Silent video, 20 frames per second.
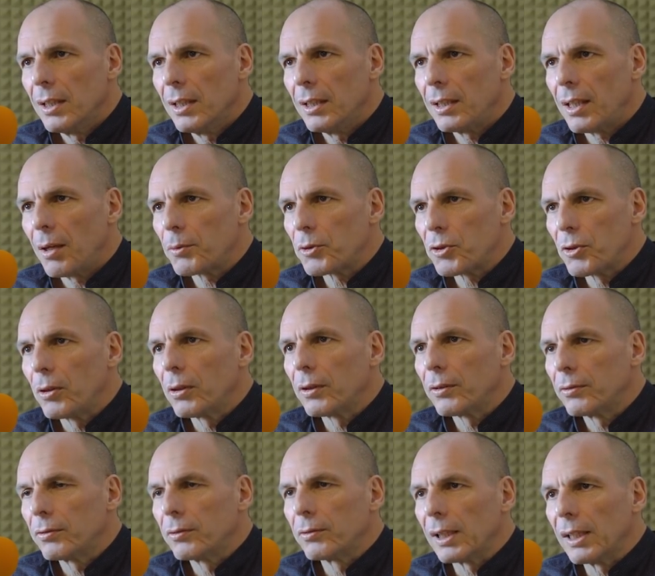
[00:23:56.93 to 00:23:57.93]
And I was
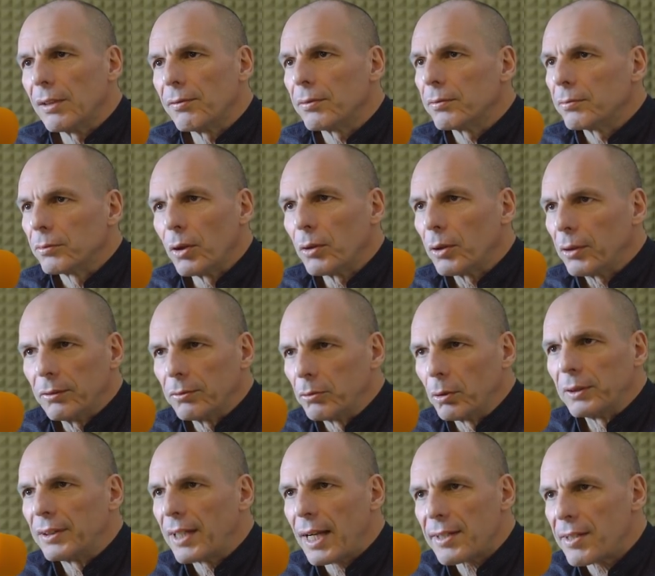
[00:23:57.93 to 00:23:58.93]
told to
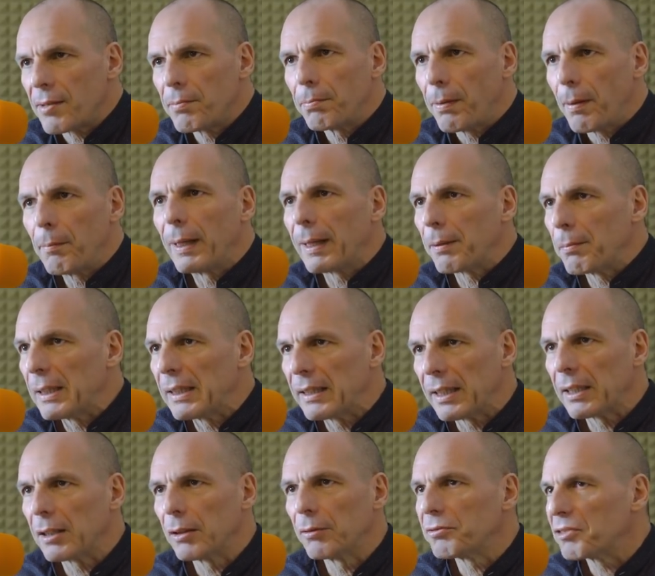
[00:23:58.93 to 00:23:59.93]
address a public
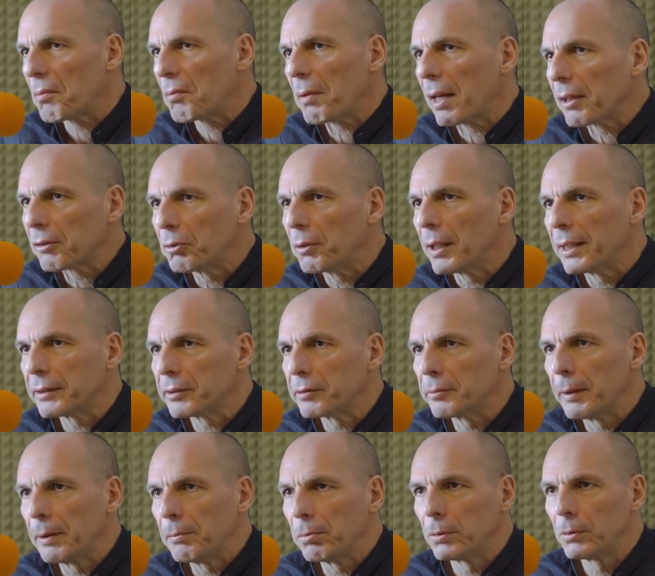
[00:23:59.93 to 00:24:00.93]
meeting some like
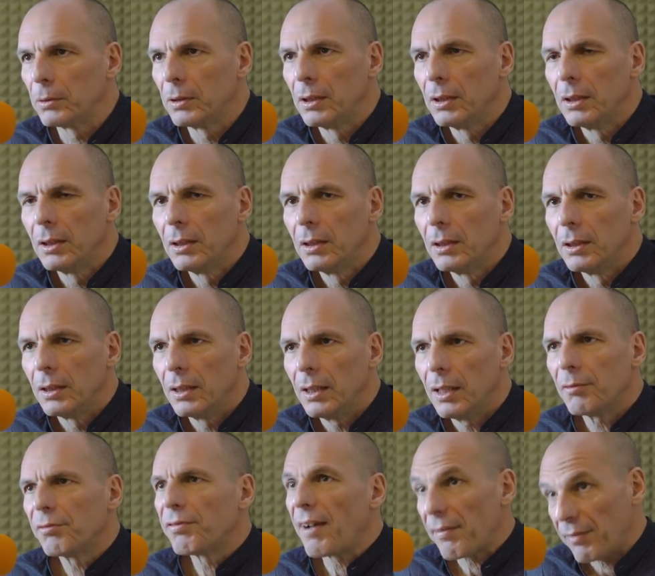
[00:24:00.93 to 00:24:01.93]
200 people,
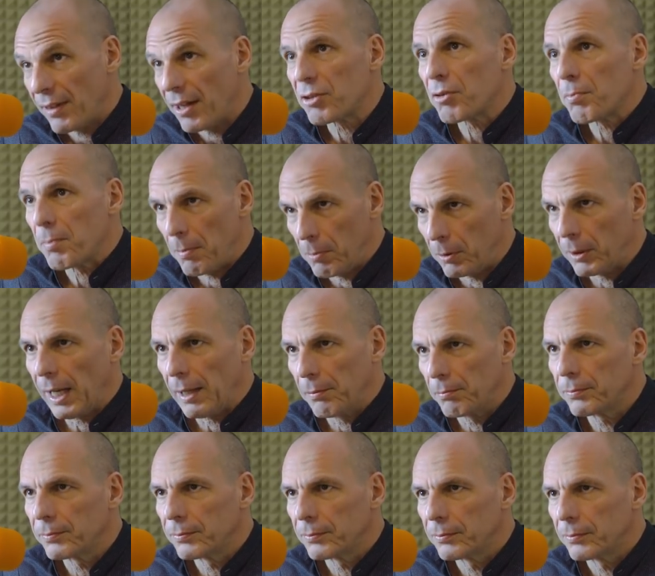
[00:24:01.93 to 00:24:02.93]
and 5,000 people
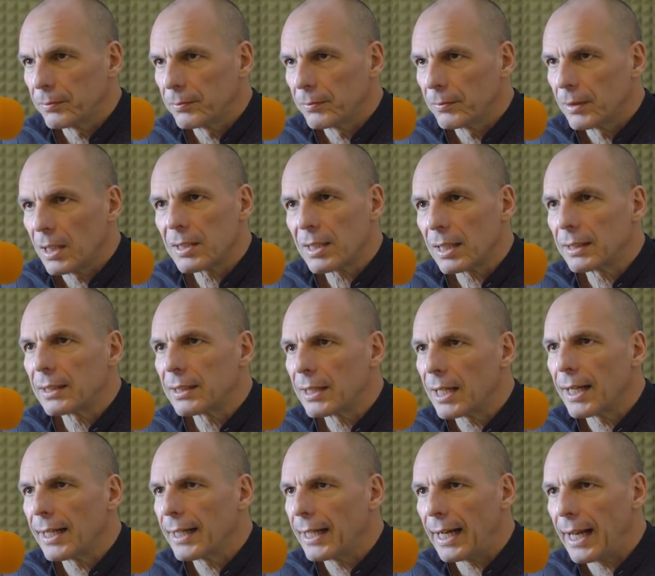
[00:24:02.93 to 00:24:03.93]
came. And
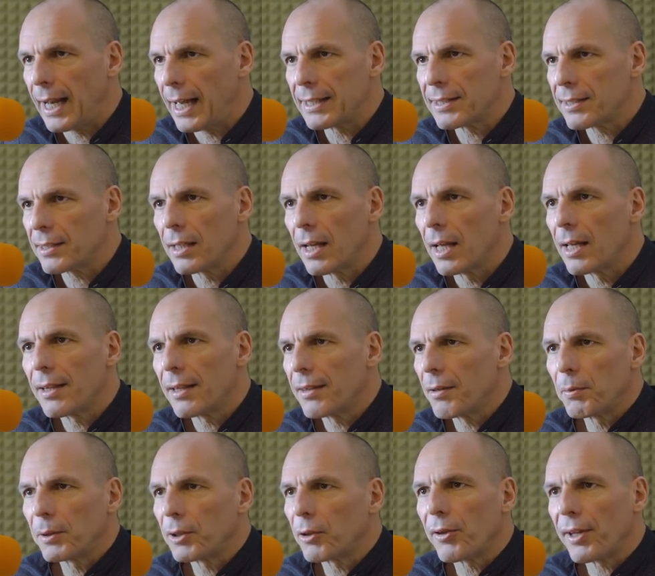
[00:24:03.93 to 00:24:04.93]
suddenly I realized that
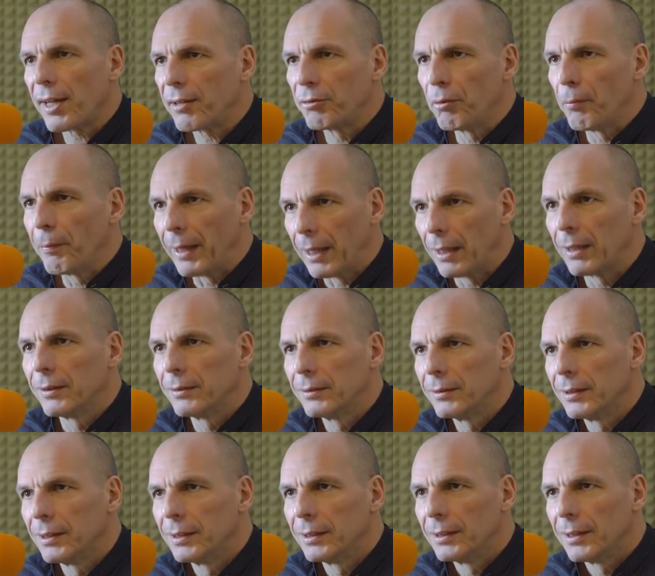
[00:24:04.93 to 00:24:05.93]
they were not there for me.
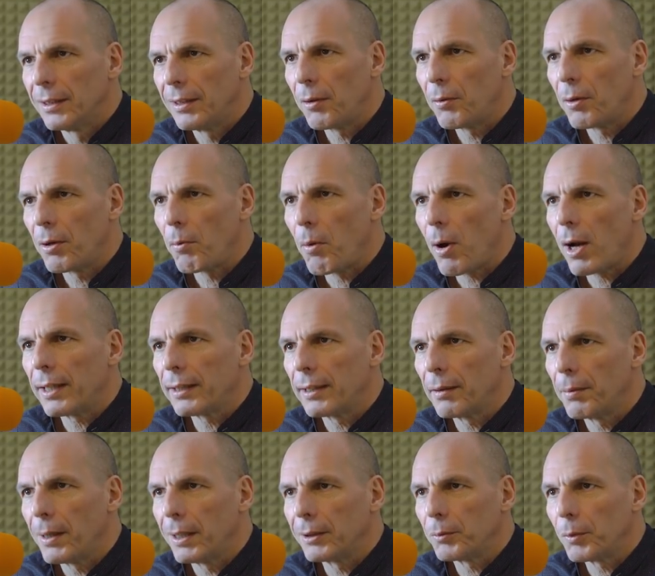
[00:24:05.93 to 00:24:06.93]
They were worried
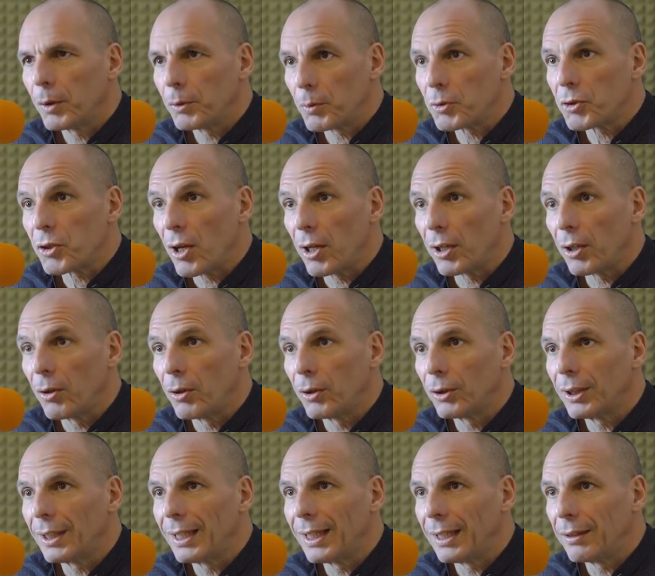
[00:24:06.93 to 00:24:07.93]
about what was going
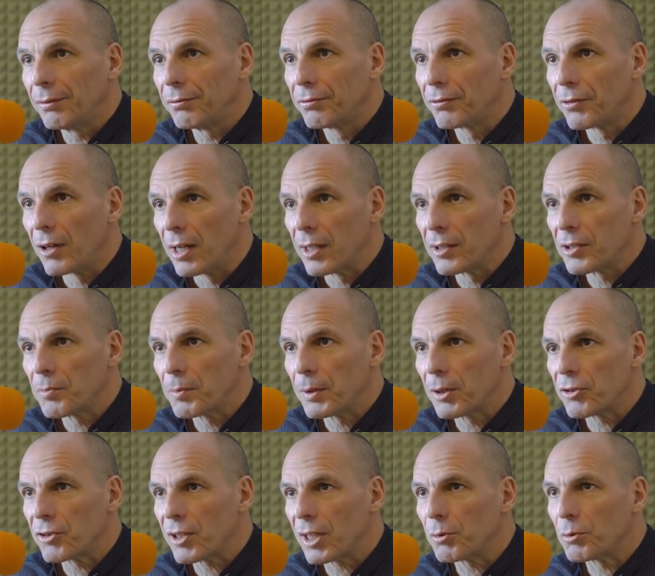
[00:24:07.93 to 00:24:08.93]
on in France
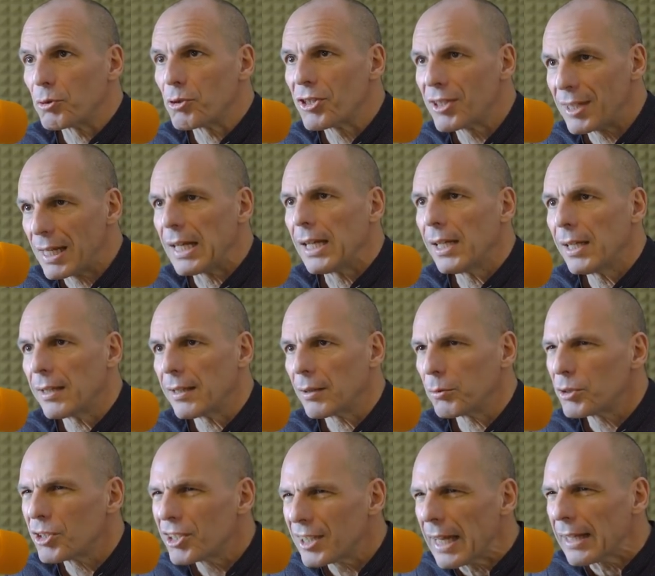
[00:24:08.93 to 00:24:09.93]
because they could see, they
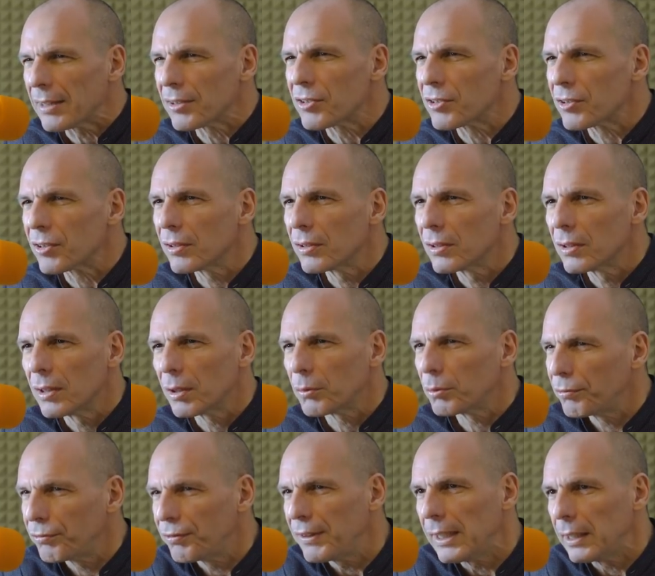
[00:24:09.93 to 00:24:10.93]
could sense, they
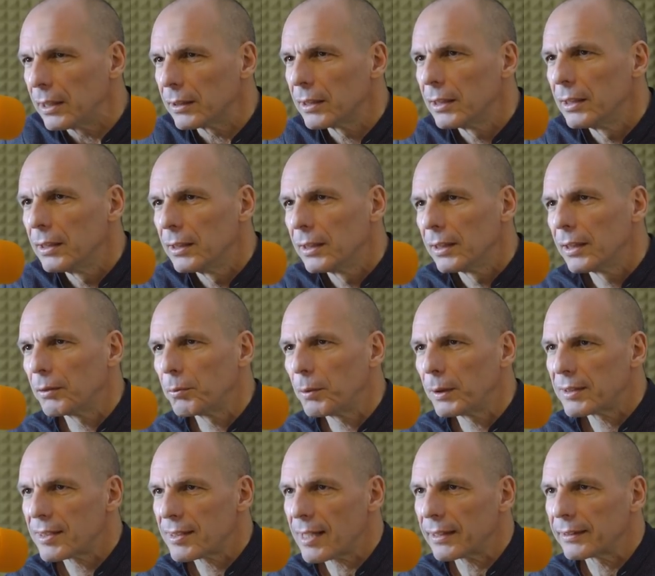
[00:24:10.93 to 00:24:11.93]
could feel that
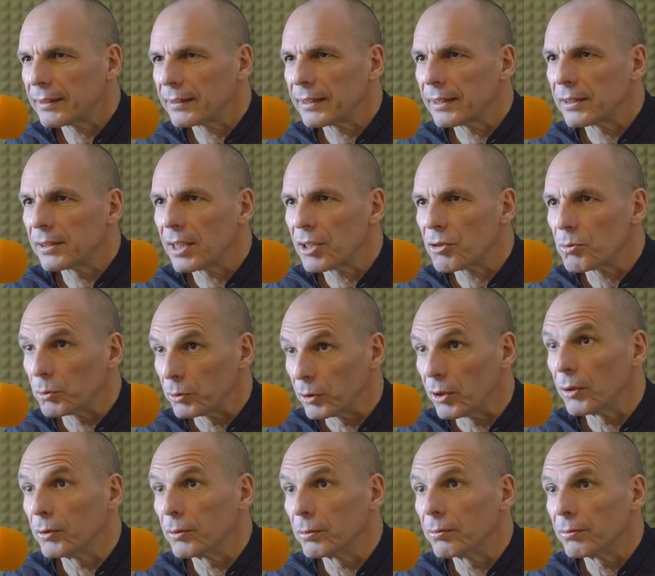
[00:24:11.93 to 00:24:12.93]
what started in Greece would
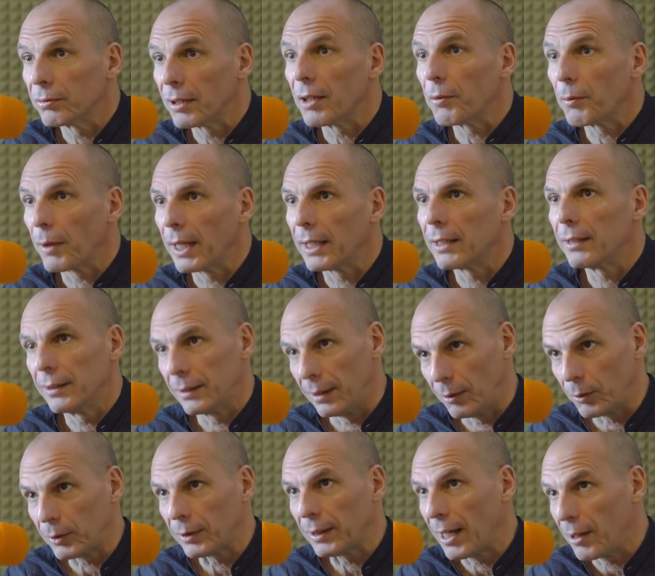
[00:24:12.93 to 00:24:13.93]
go their way.
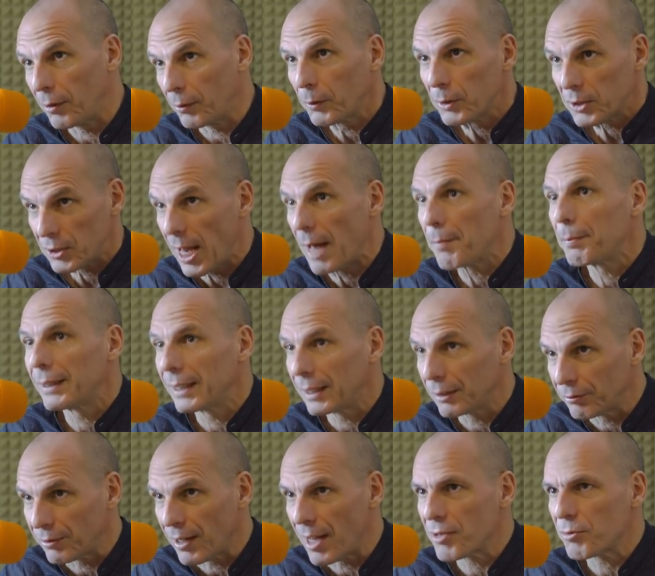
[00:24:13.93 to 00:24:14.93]
And look now what's happening
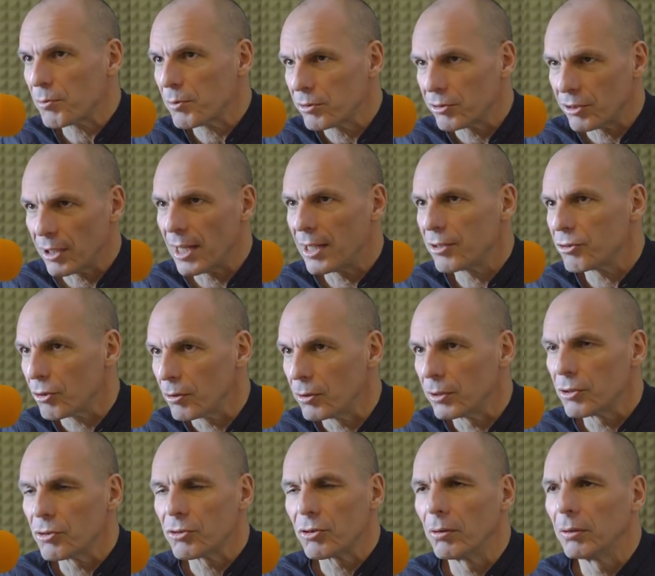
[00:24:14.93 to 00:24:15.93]
in France with the Gilets
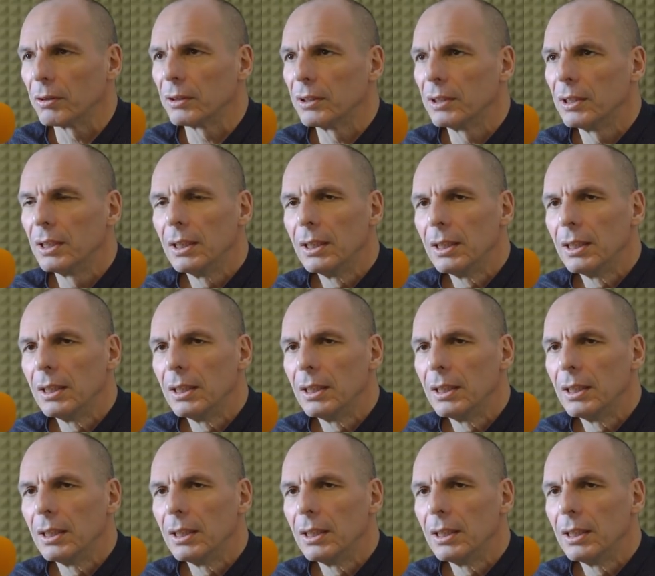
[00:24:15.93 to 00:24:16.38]
Jaunes and so on.